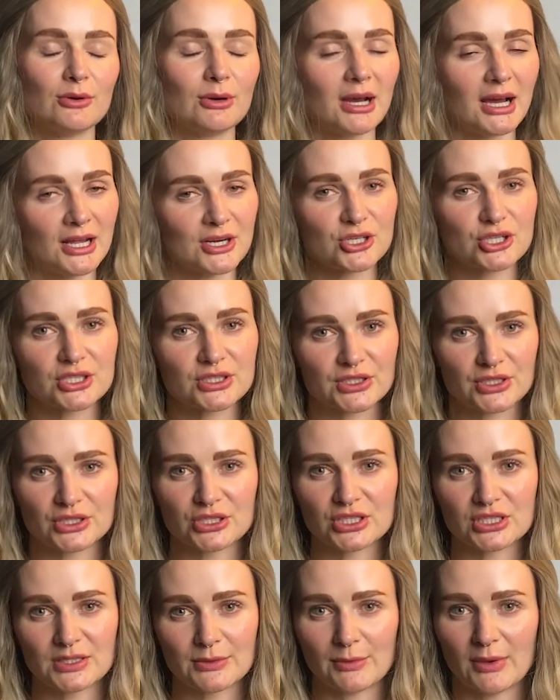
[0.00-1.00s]
100
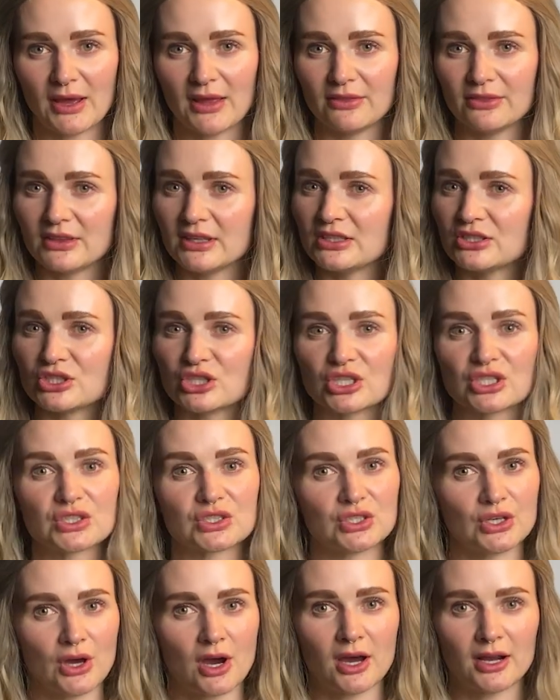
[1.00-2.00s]
searches a month is just
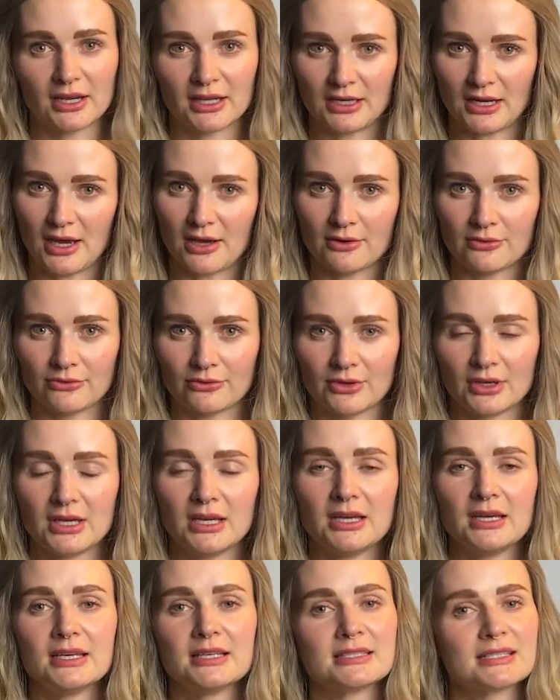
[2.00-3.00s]
not enough.
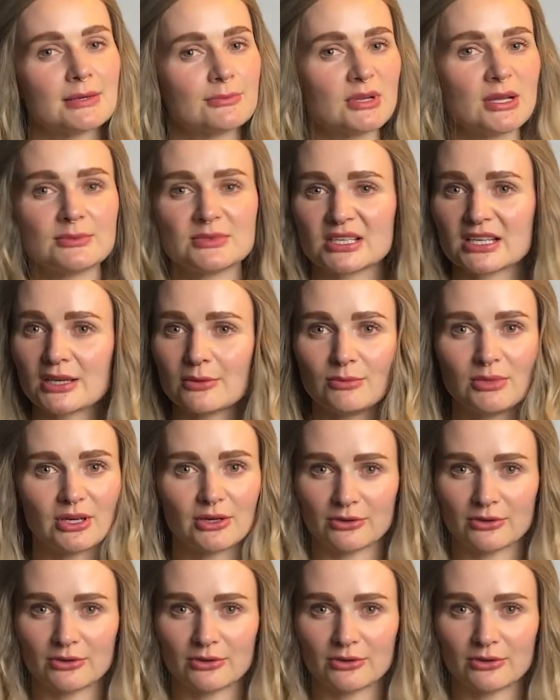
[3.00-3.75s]
Sometimes it can be